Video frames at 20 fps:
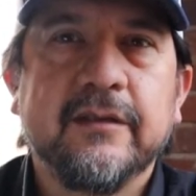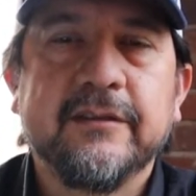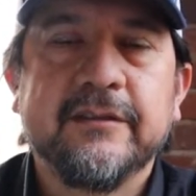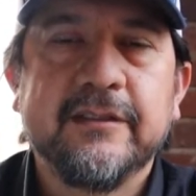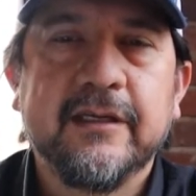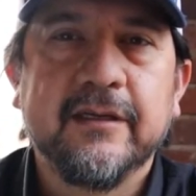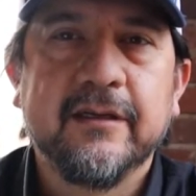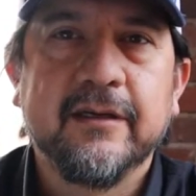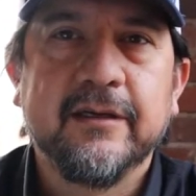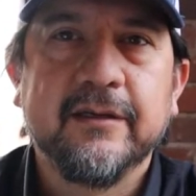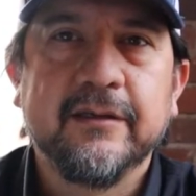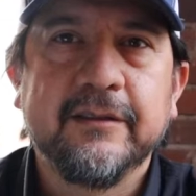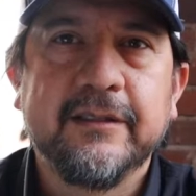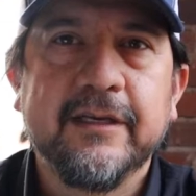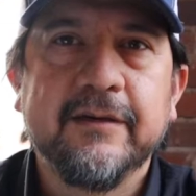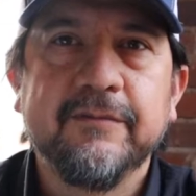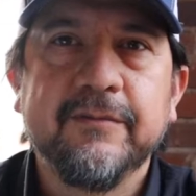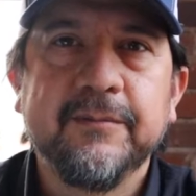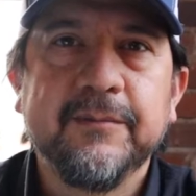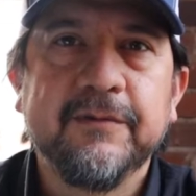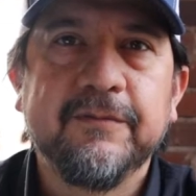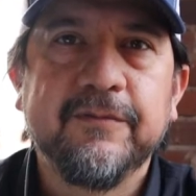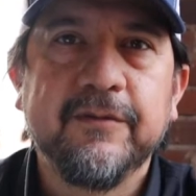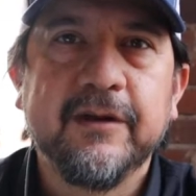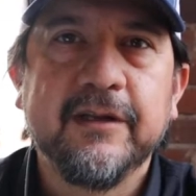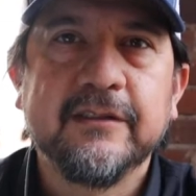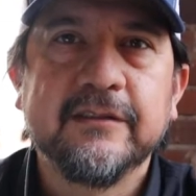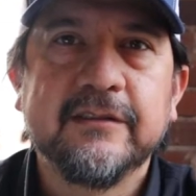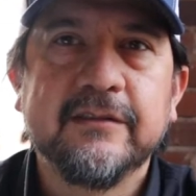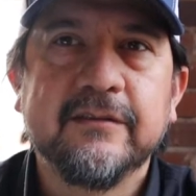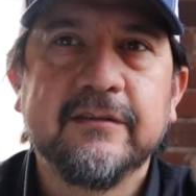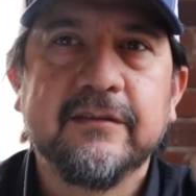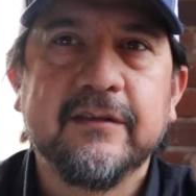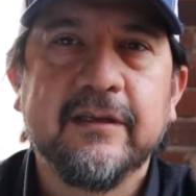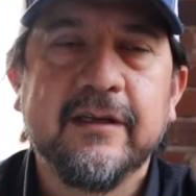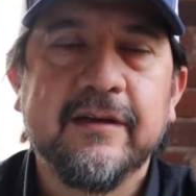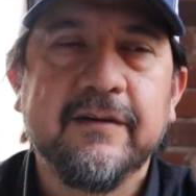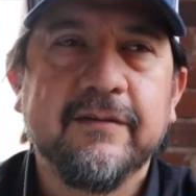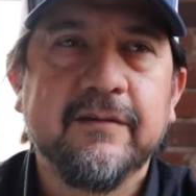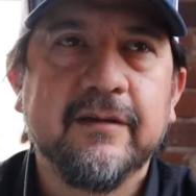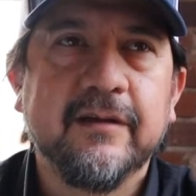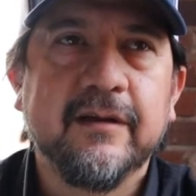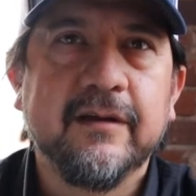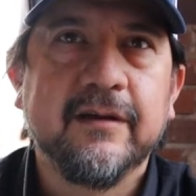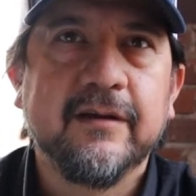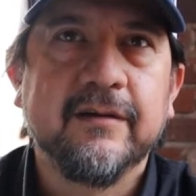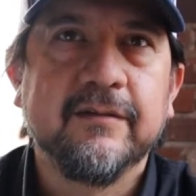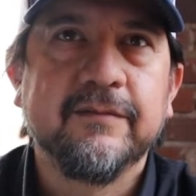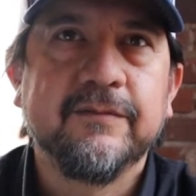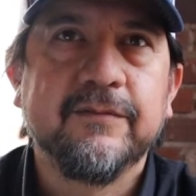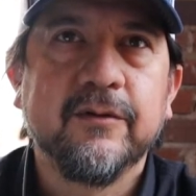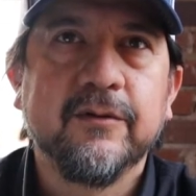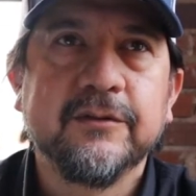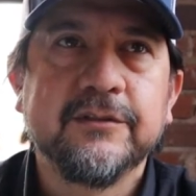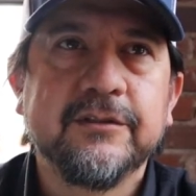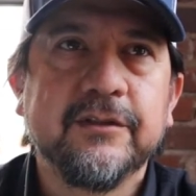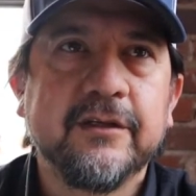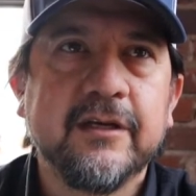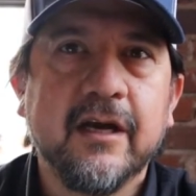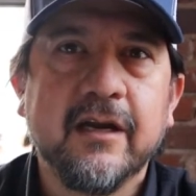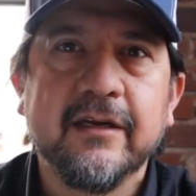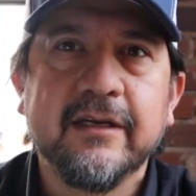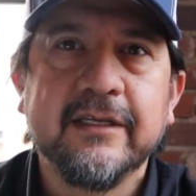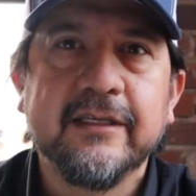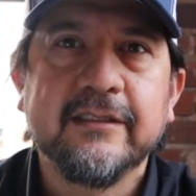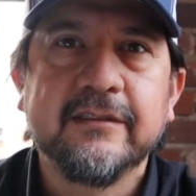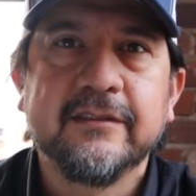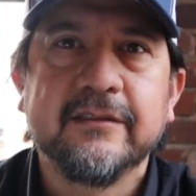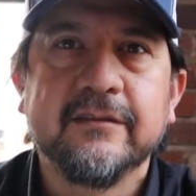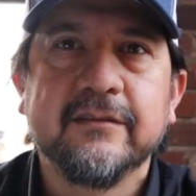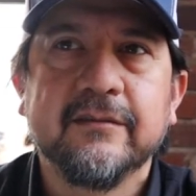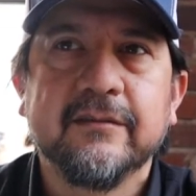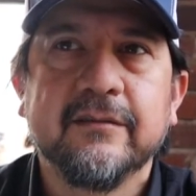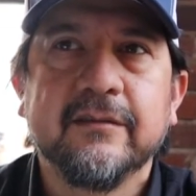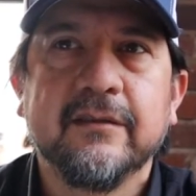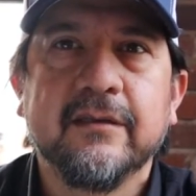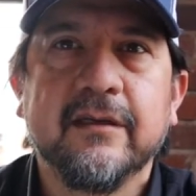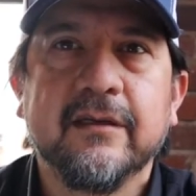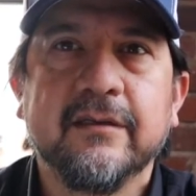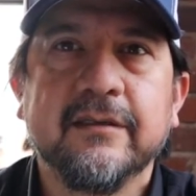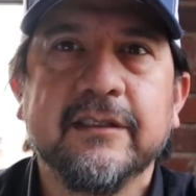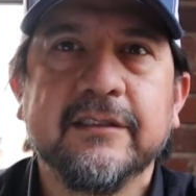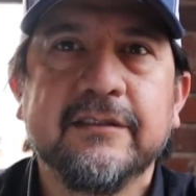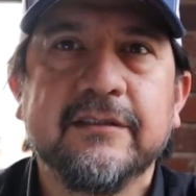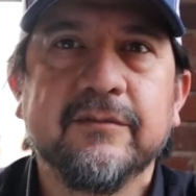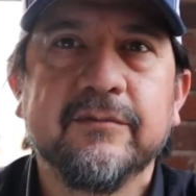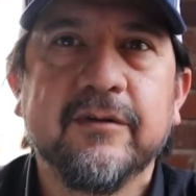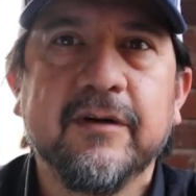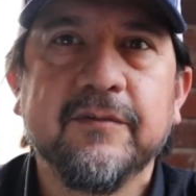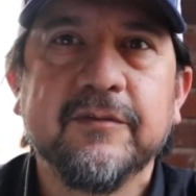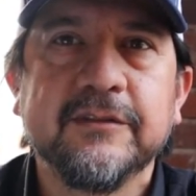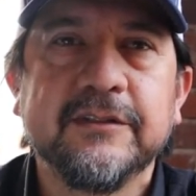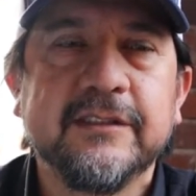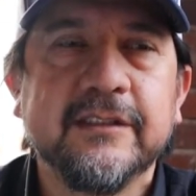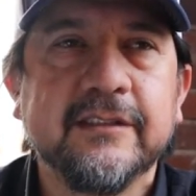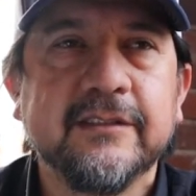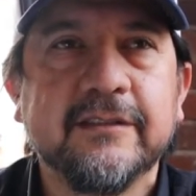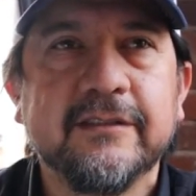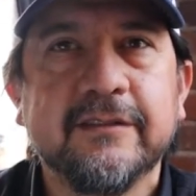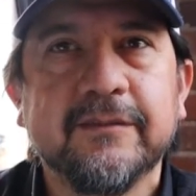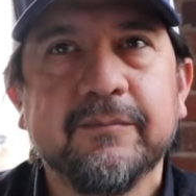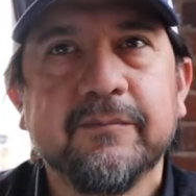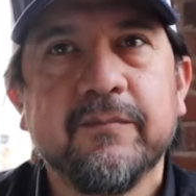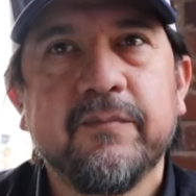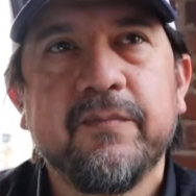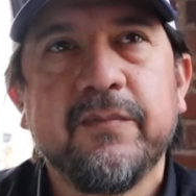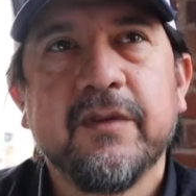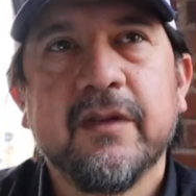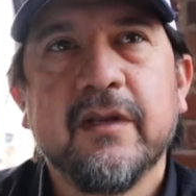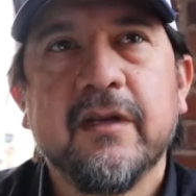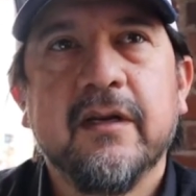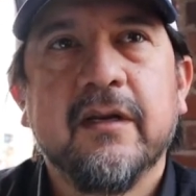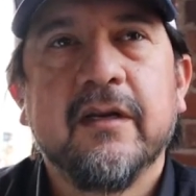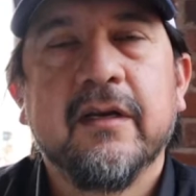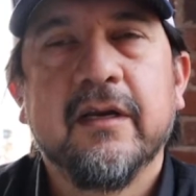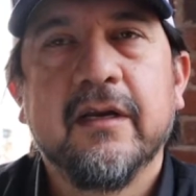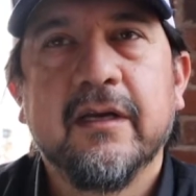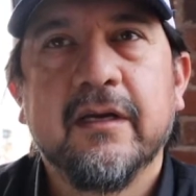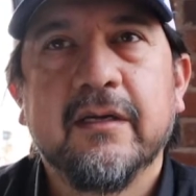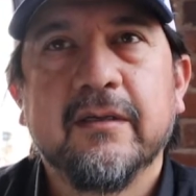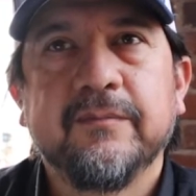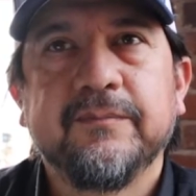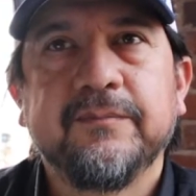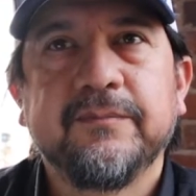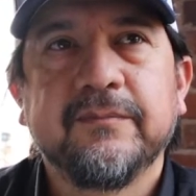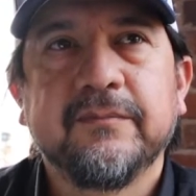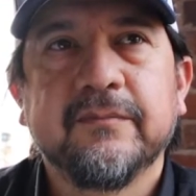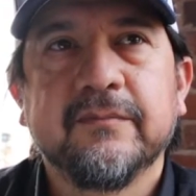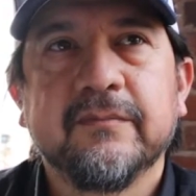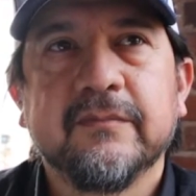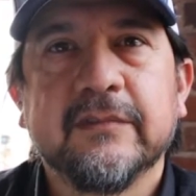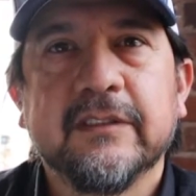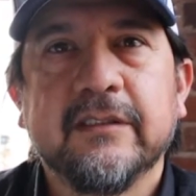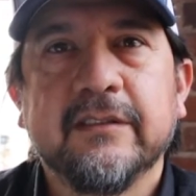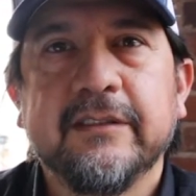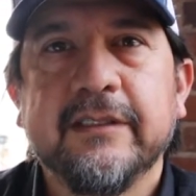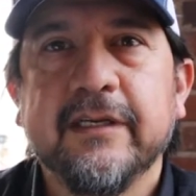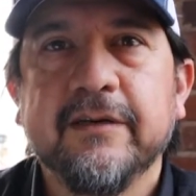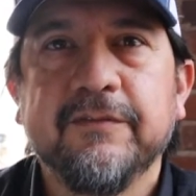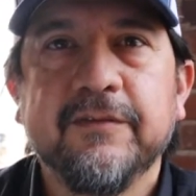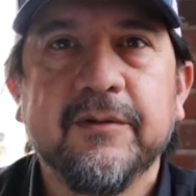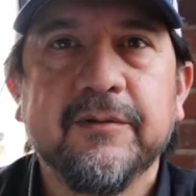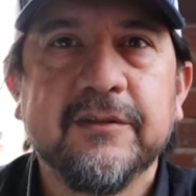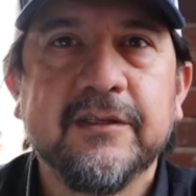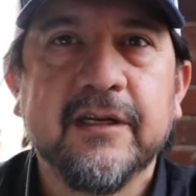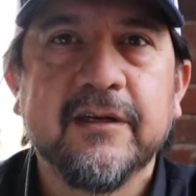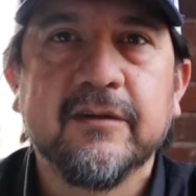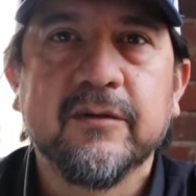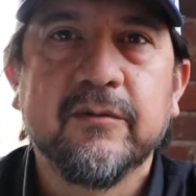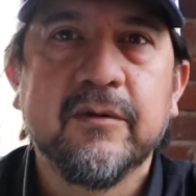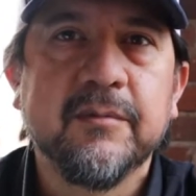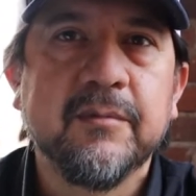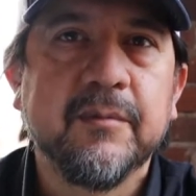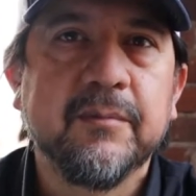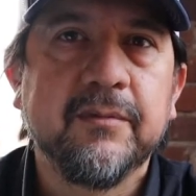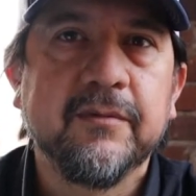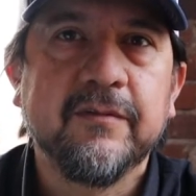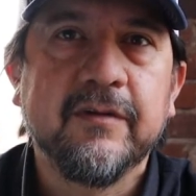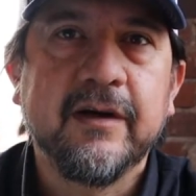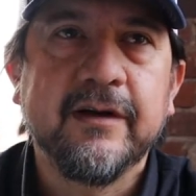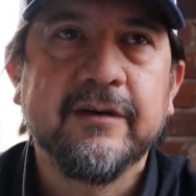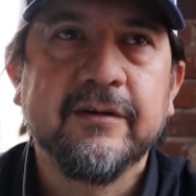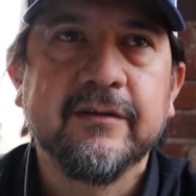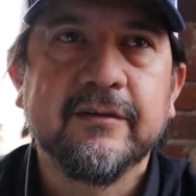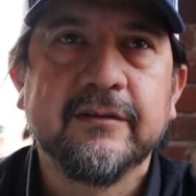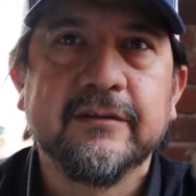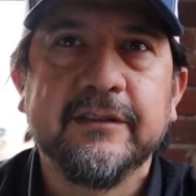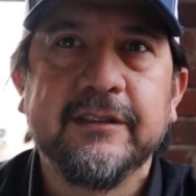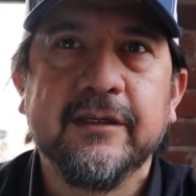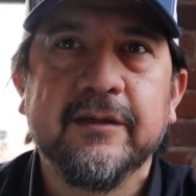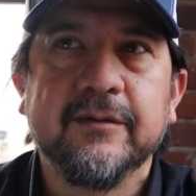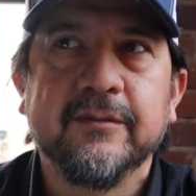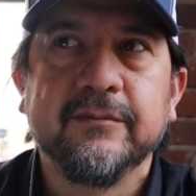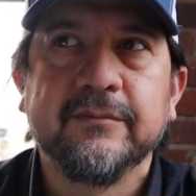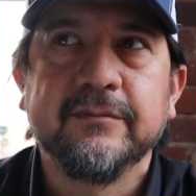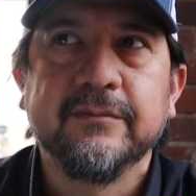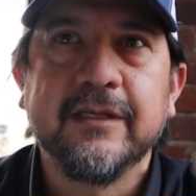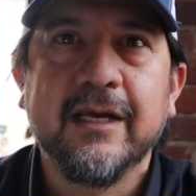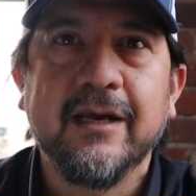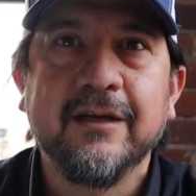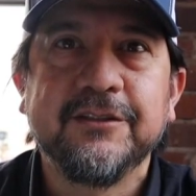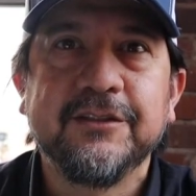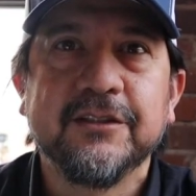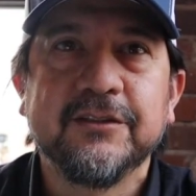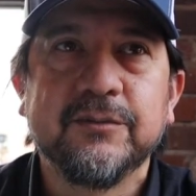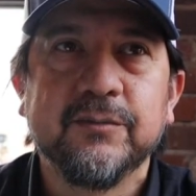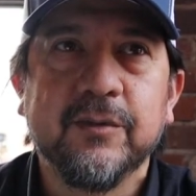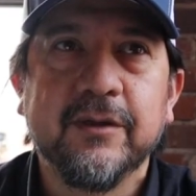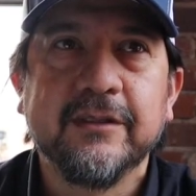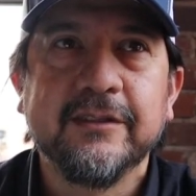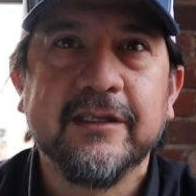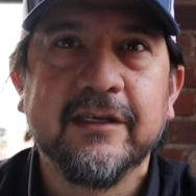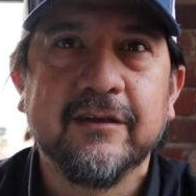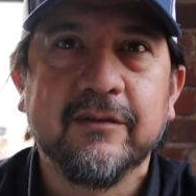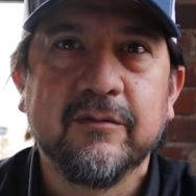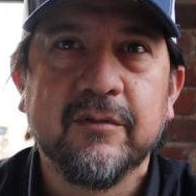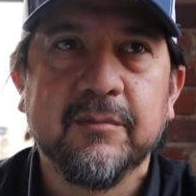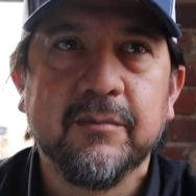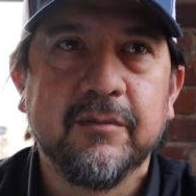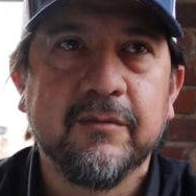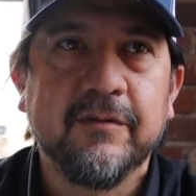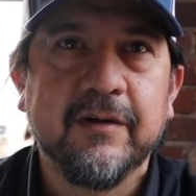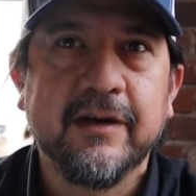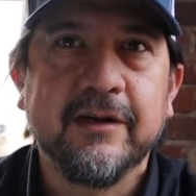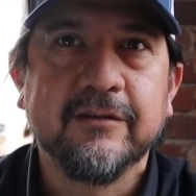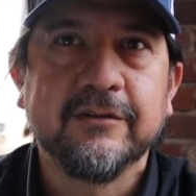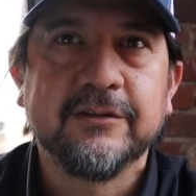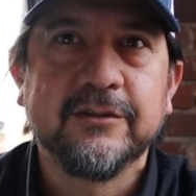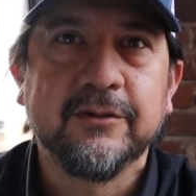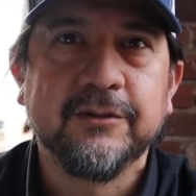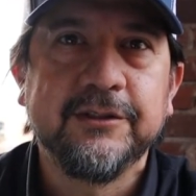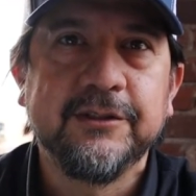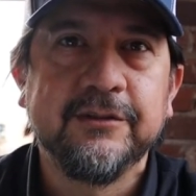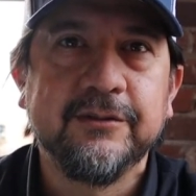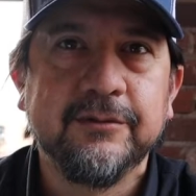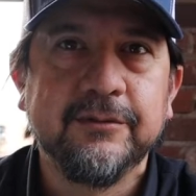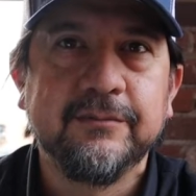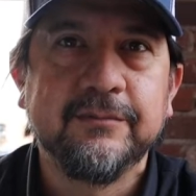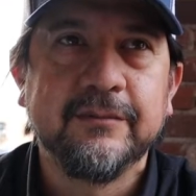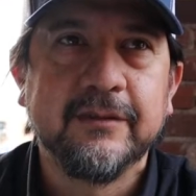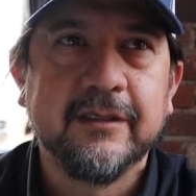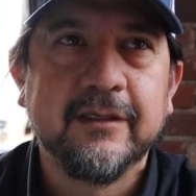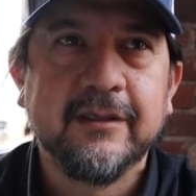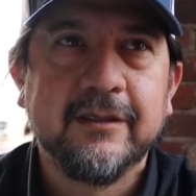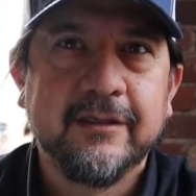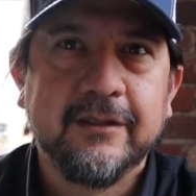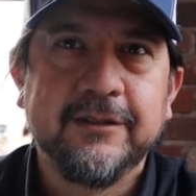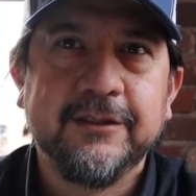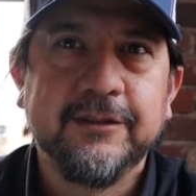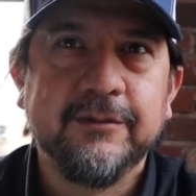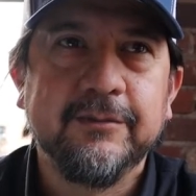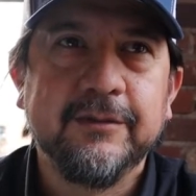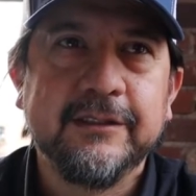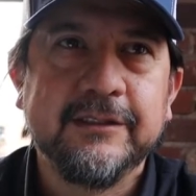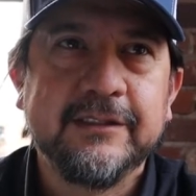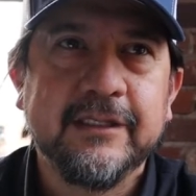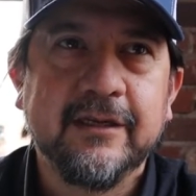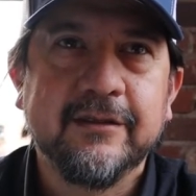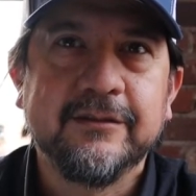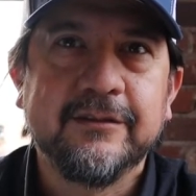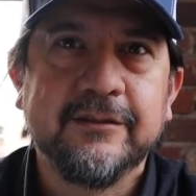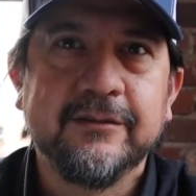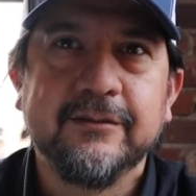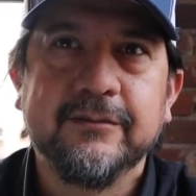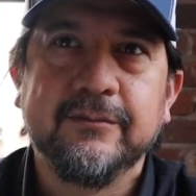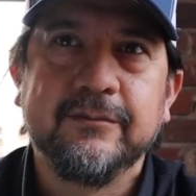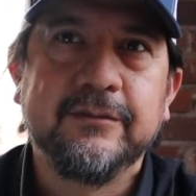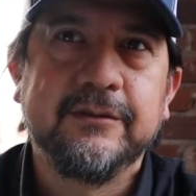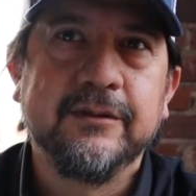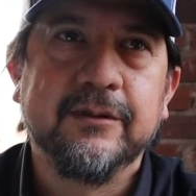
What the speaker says: get it from your friends and first your colleagues, a list of references. Get it from your dental equipment provider. Not just one dental equipment provider. So you reach out to